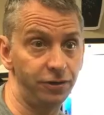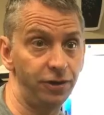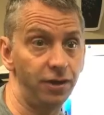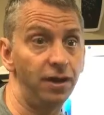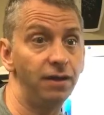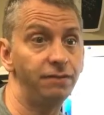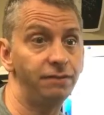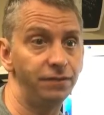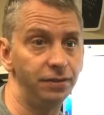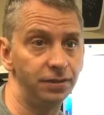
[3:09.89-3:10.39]

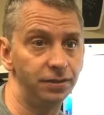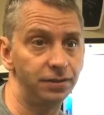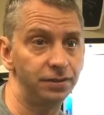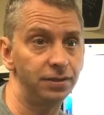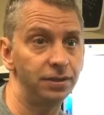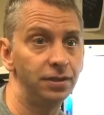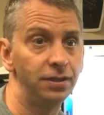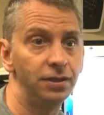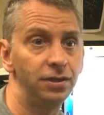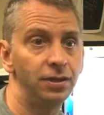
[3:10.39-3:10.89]
office.
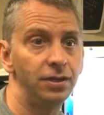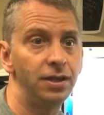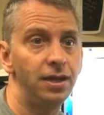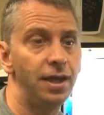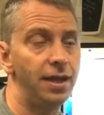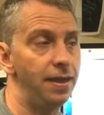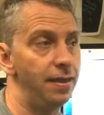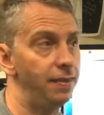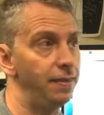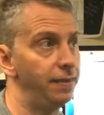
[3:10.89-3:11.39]

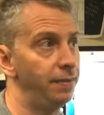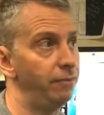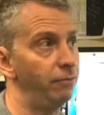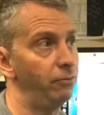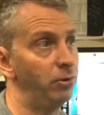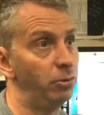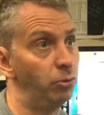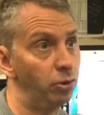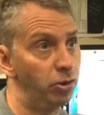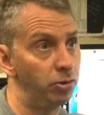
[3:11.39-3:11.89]
And
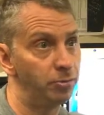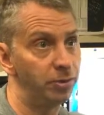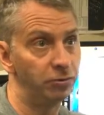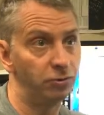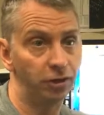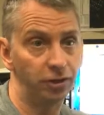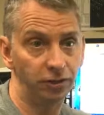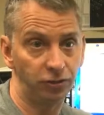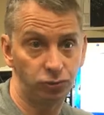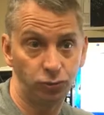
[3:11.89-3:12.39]
we wouldn't be
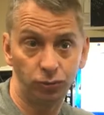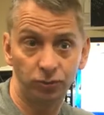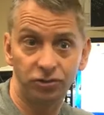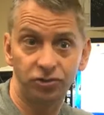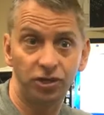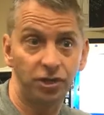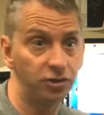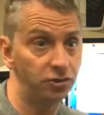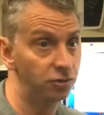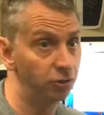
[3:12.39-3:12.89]
running tool
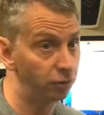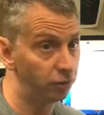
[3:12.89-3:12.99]
change no